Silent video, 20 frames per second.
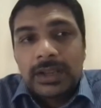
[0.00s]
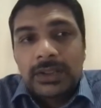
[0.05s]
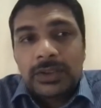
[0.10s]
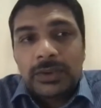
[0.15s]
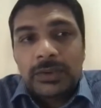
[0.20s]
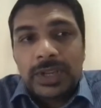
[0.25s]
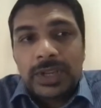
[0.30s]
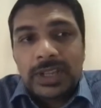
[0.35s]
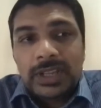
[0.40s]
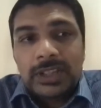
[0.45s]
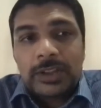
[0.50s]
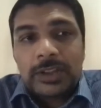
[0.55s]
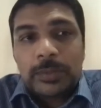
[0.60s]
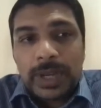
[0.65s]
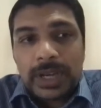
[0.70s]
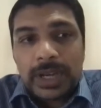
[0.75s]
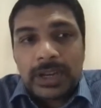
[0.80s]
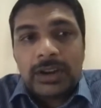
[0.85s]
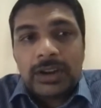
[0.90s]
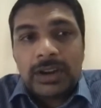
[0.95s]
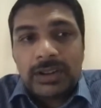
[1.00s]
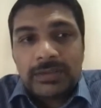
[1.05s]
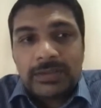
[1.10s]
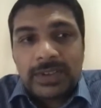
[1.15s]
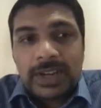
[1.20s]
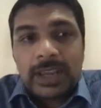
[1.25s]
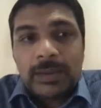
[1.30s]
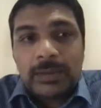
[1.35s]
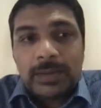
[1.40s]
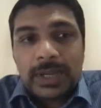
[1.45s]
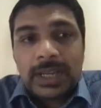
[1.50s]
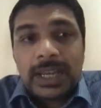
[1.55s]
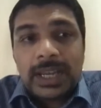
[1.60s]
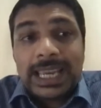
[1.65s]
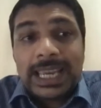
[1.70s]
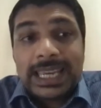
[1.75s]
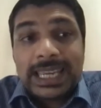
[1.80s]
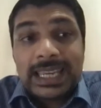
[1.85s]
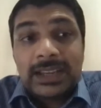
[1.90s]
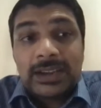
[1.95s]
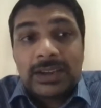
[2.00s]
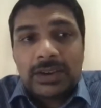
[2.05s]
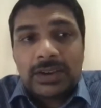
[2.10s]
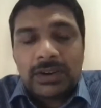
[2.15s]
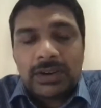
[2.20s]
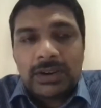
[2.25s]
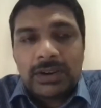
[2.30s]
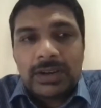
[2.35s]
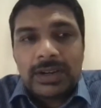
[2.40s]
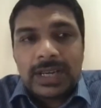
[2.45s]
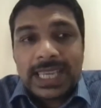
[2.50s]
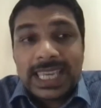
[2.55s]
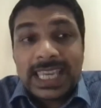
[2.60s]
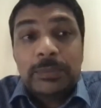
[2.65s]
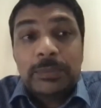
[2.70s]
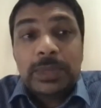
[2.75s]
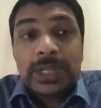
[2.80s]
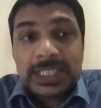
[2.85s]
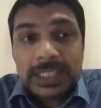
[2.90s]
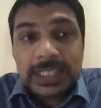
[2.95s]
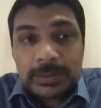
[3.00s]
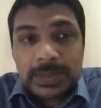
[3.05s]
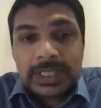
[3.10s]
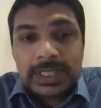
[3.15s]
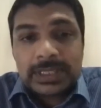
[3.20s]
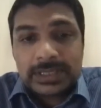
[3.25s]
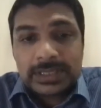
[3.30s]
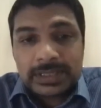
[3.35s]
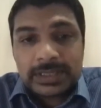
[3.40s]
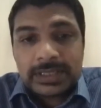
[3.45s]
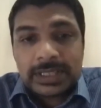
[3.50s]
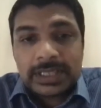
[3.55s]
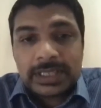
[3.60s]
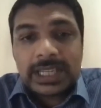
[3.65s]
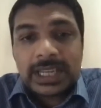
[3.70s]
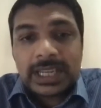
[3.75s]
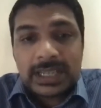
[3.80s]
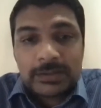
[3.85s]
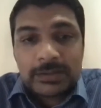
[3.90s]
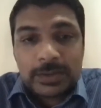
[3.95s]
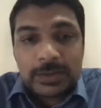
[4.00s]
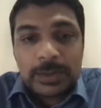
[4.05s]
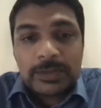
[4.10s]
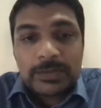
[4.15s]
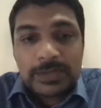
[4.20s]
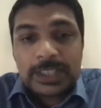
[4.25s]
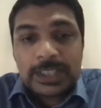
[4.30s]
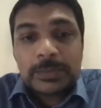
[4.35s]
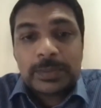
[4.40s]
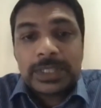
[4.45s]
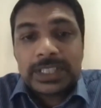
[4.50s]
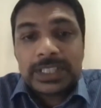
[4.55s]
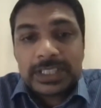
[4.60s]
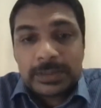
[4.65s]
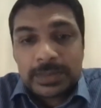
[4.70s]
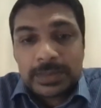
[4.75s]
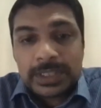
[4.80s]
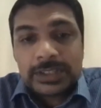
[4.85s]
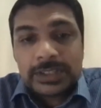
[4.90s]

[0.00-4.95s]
So we spent a lot of time aligning on key principles, starting from the first principles